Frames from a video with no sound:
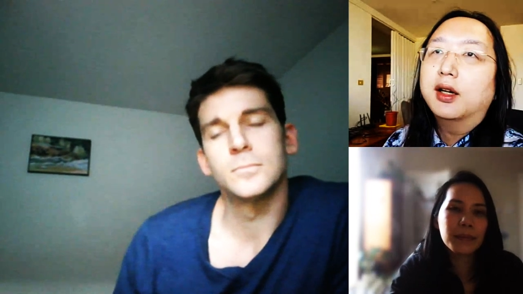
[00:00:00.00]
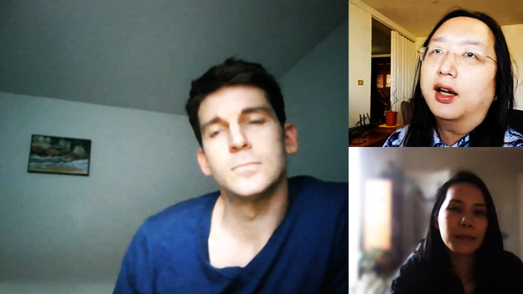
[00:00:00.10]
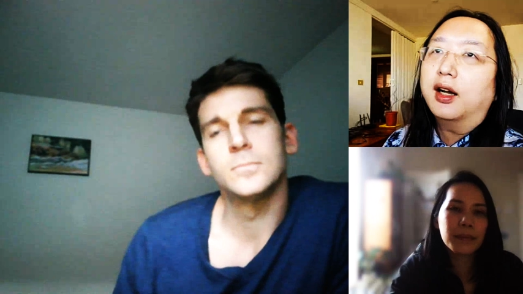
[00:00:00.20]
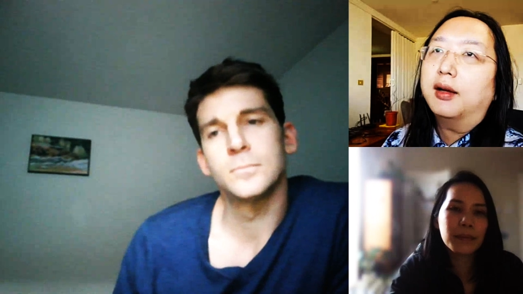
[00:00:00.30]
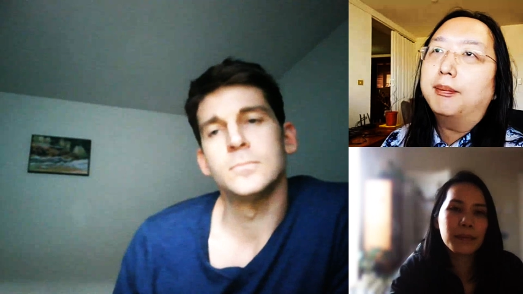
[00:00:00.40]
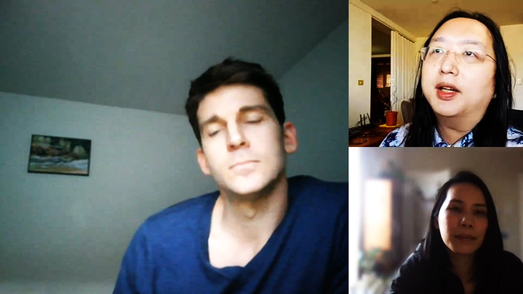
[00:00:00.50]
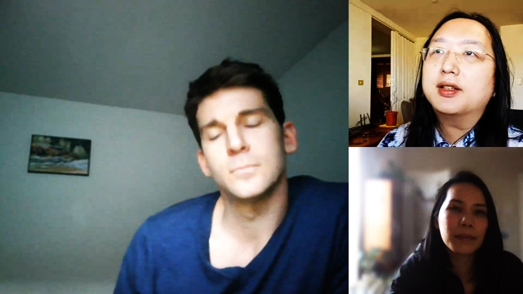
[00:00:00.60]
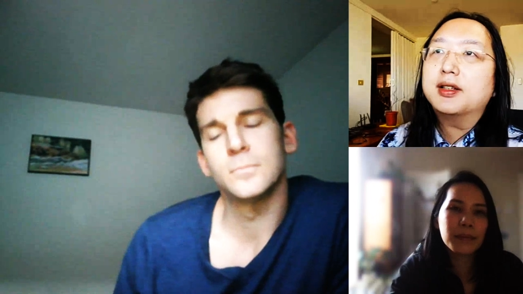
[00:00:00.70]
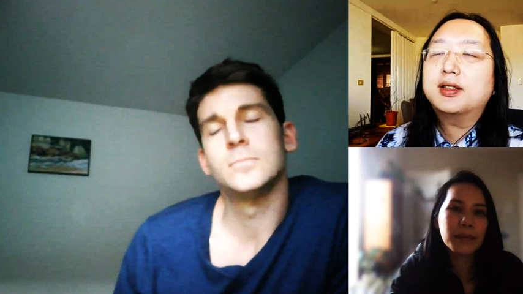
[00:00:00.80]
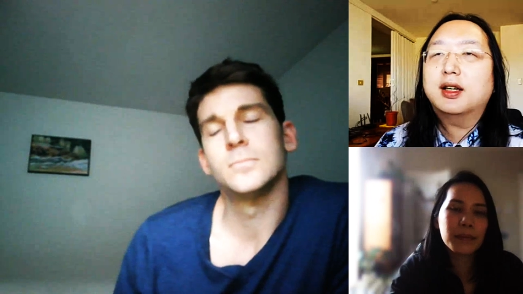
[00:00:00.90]
Speaker 1: uh,
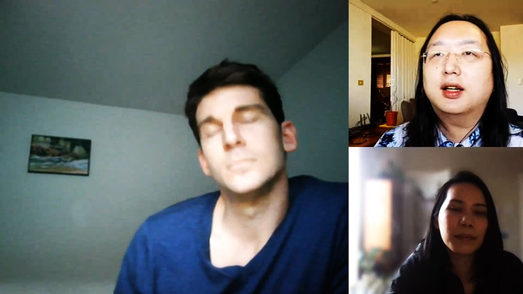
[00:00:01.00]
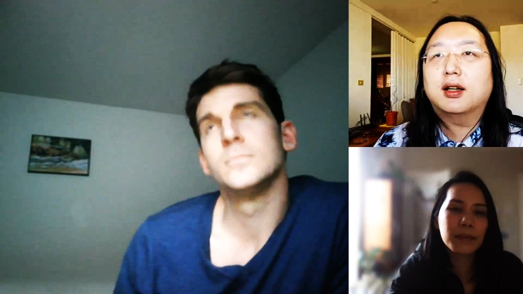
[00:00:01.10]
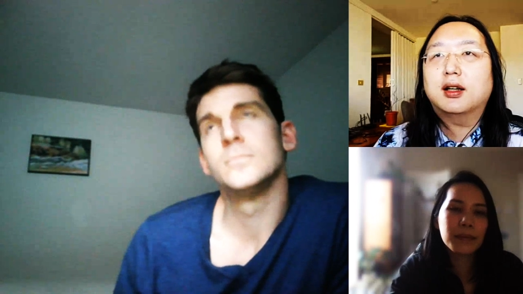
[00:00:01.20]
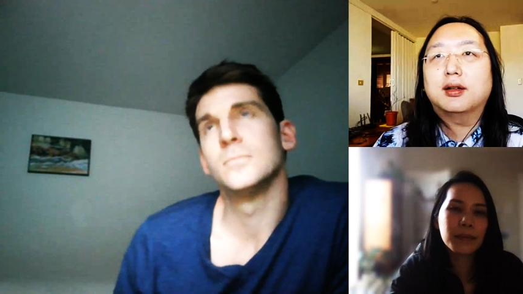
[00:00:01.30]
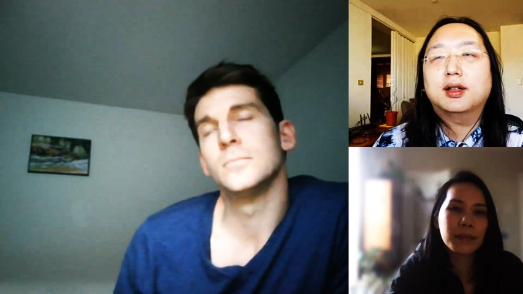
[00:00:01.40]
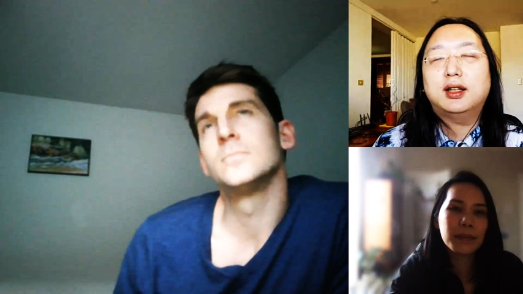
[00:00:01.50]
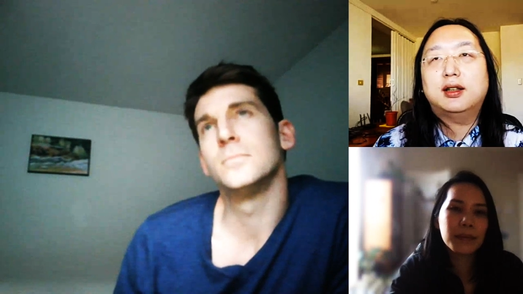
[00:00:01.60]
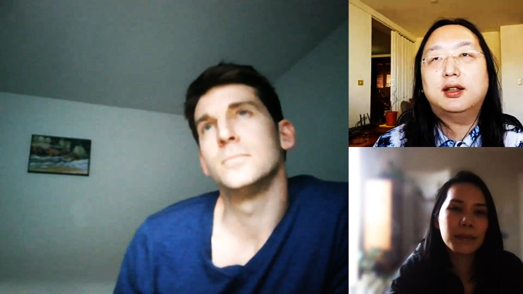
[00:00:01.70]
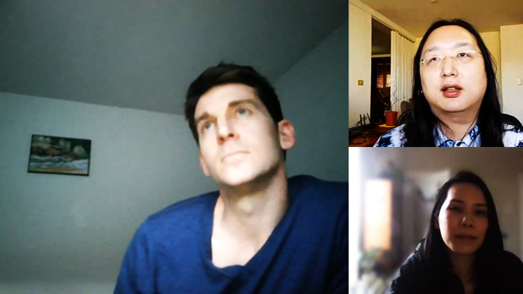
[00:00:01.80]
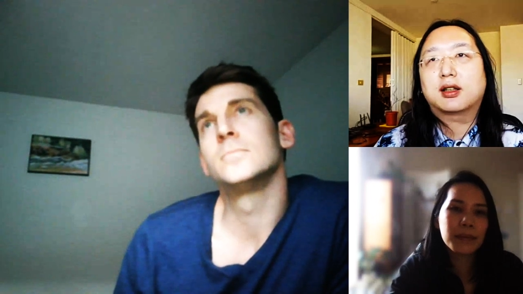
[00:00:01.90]
but uh,
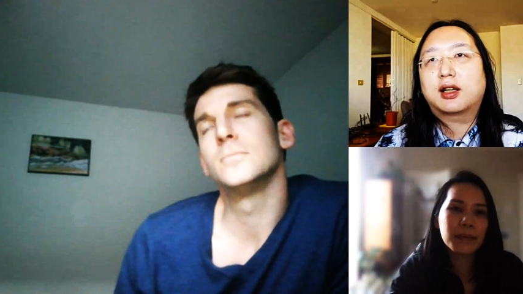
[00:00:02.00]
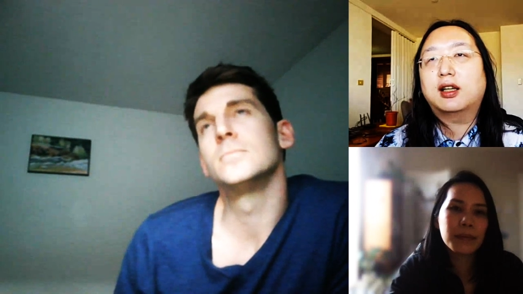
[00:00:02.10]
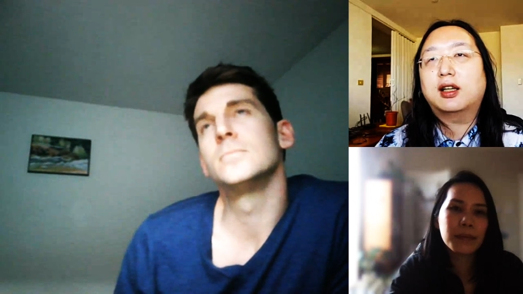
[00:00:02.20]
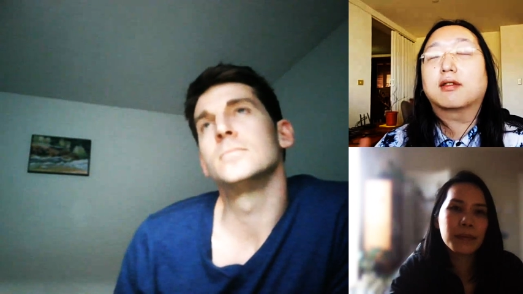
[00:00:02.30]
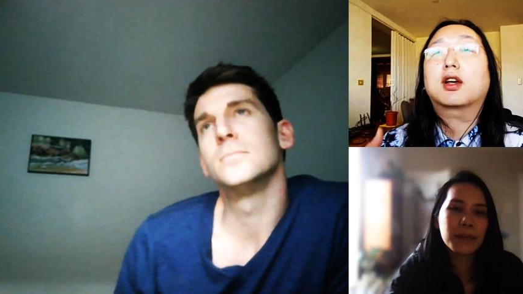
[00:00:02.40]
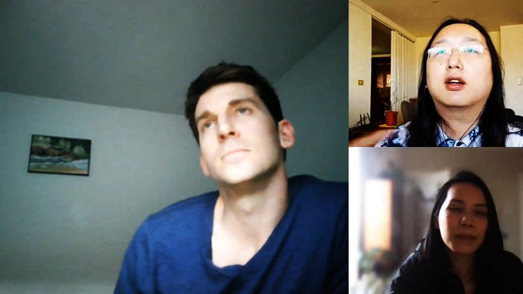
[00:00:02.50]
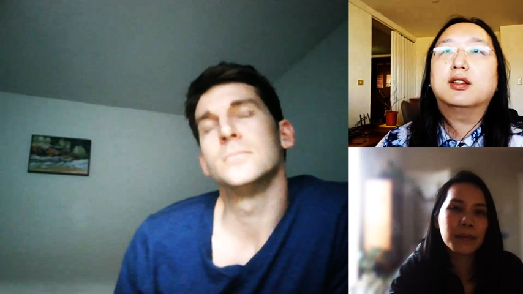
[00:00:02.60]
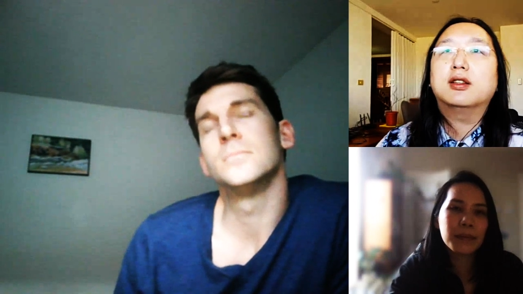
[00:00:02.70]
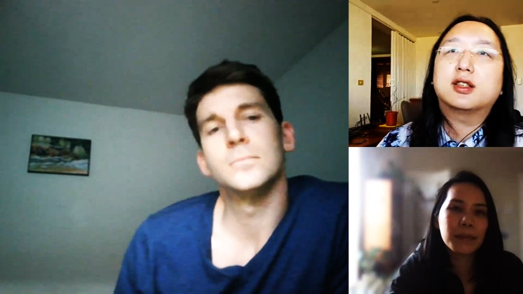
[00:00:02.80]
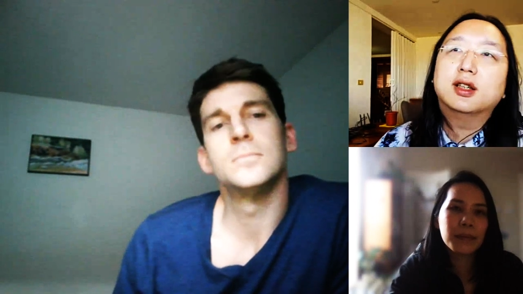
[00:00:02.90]
in the kind of
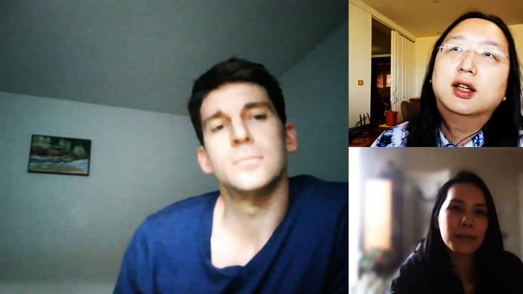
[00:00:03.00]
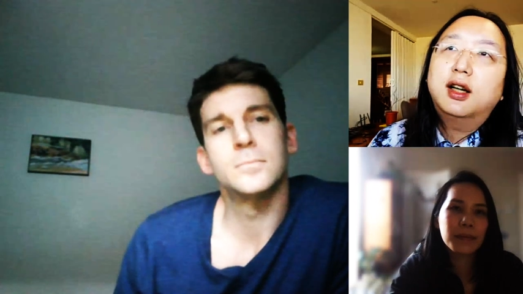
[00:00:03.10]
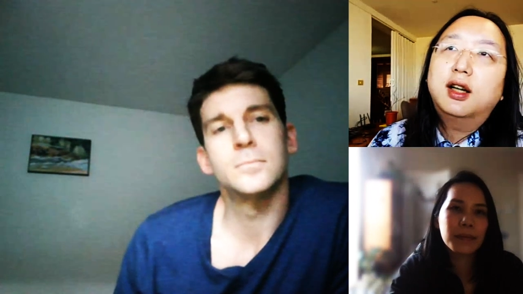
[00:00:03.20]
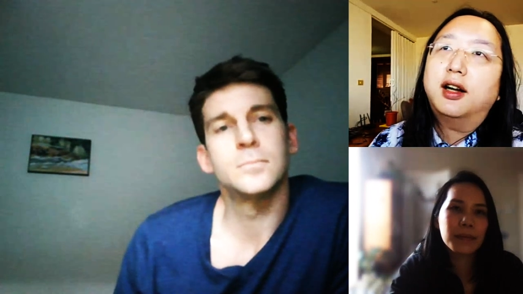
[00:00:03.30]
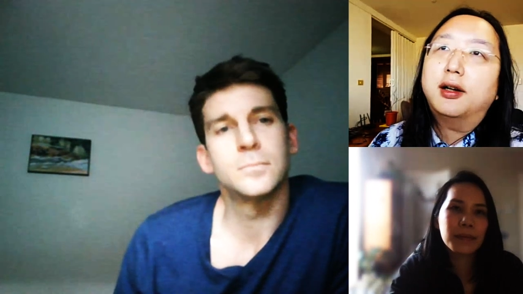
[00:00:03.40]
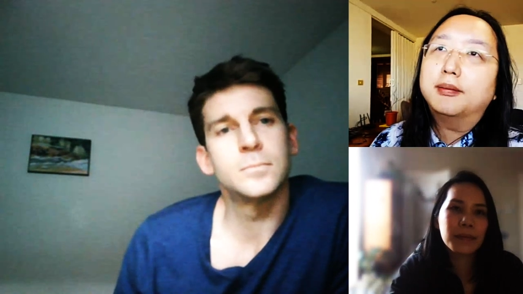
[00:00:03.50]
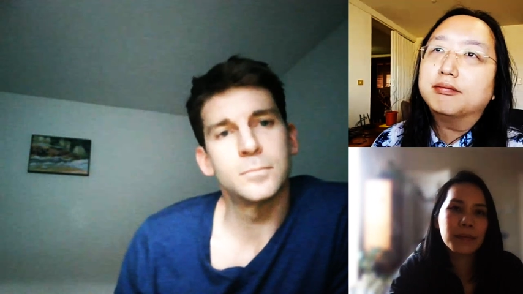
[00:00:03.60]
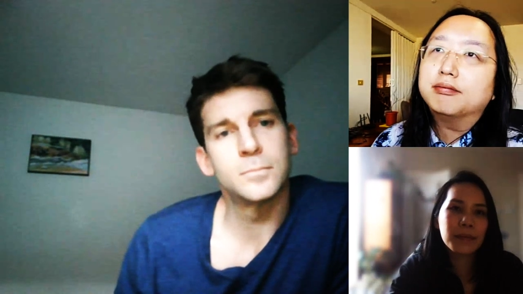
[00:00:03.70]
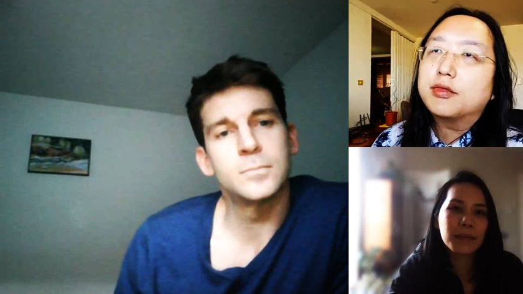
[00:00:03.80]
current um,